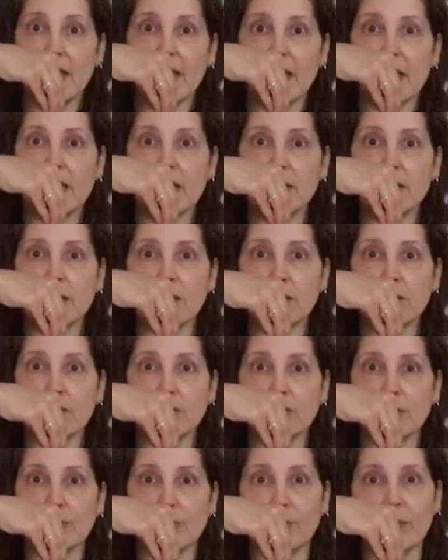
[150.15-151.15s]
and at
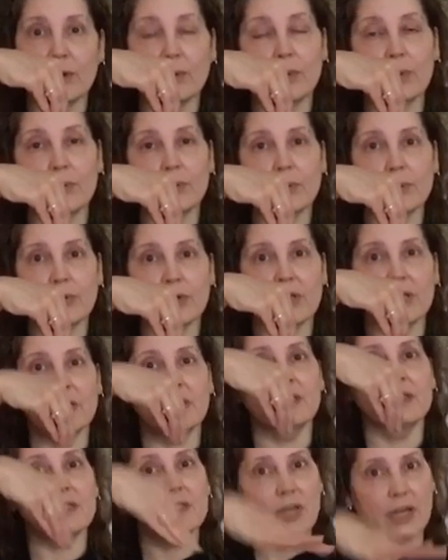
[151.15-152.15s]
another point when we're breathing,
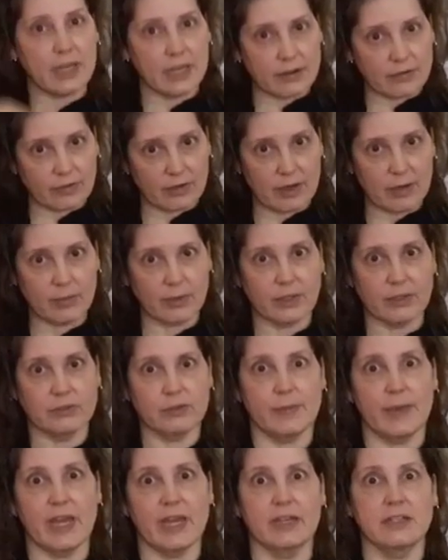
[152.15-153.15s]
the diaphragm goes
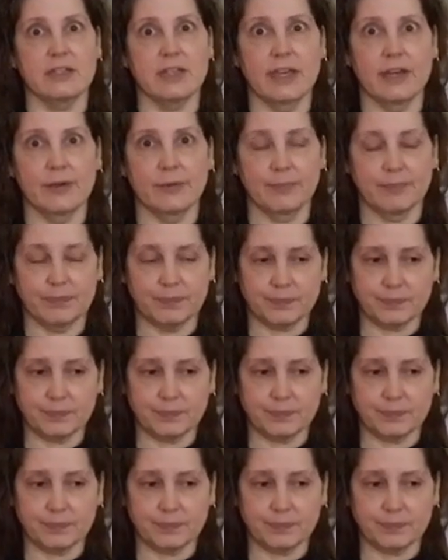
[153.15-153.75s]
back down.